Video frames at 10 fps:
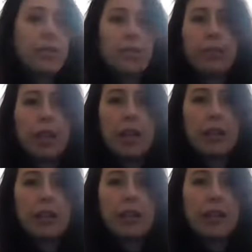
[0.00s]
2
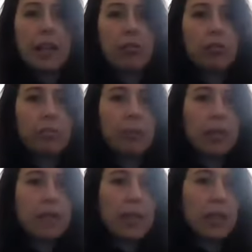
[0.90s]
days and it's out
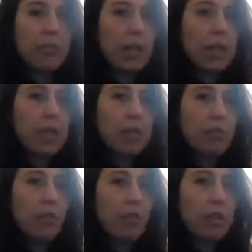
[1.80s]
because I keep making
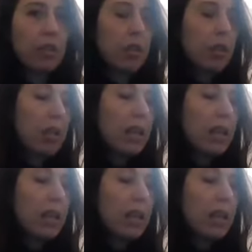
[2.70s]
these smoothies